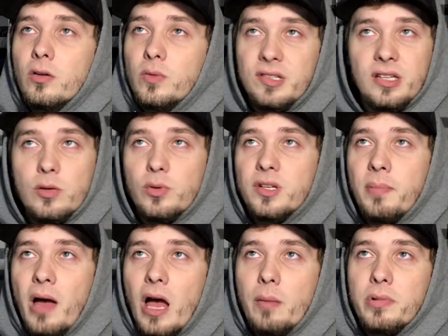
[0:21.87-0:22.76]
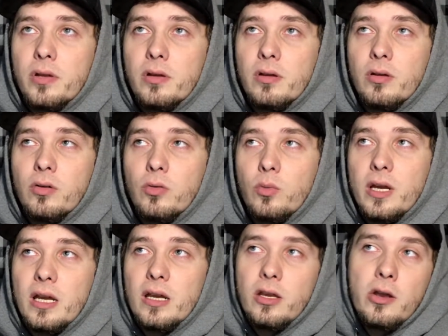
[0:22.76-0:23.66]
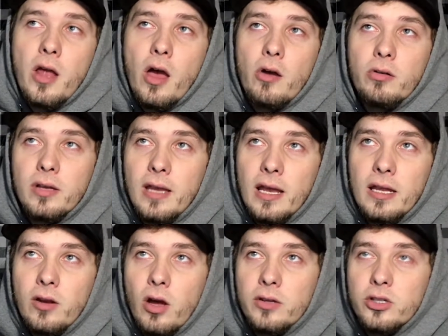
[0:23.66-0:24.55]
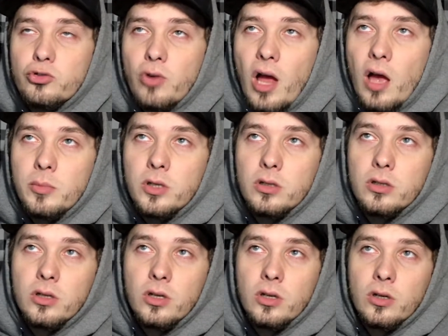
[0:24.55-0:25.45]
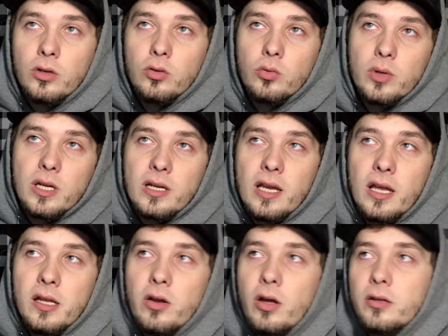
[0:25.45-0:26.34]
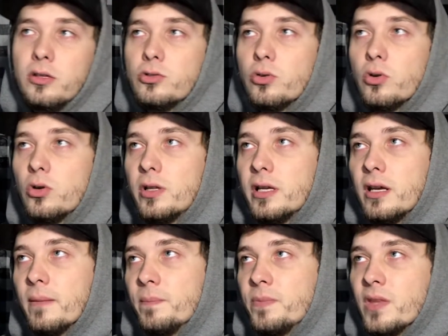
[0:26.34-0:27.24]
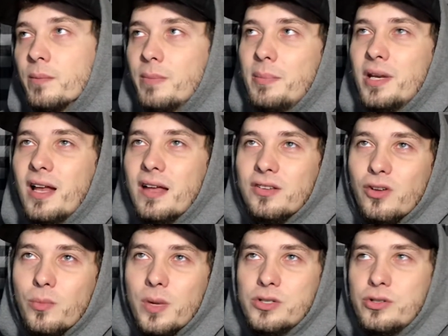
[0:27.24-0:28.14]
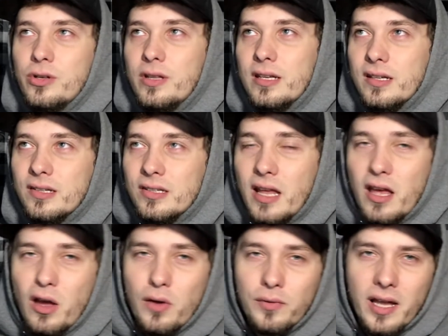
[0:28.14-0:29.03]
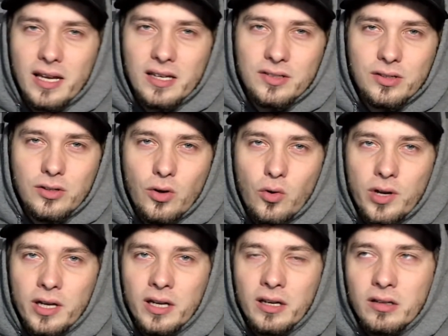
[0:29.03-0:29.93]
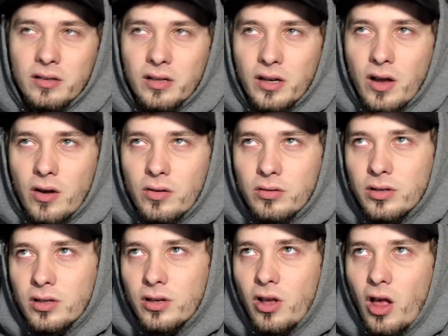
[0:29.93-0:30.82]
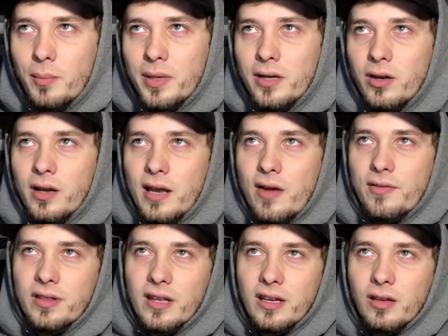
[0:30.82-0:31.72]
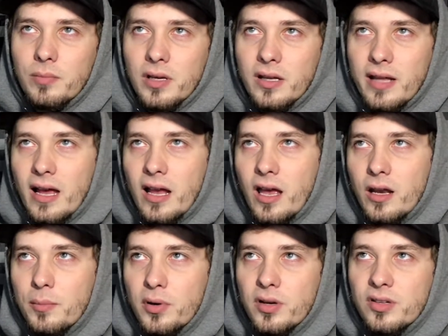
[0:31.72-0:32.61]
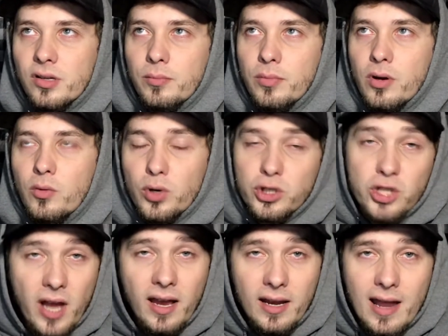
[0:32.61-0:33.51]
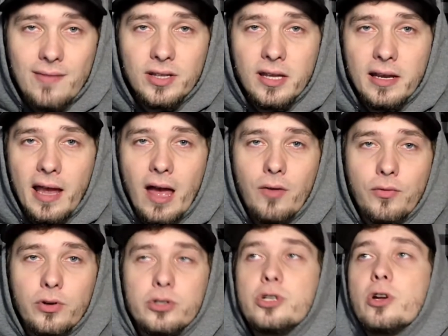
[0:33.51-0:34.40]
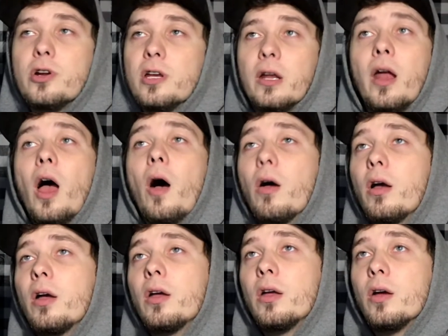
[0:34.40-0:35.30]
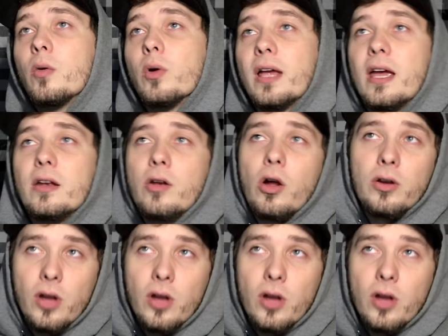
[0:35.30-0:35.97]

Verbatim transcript: we see what's popping, we, you know, get in on the drama, we get in on the trolling. Maybe not so much to the extent of like it's annoying, you know, commenting on everything and being that kind of person, but we're checking everything out for sure, you know we're getting our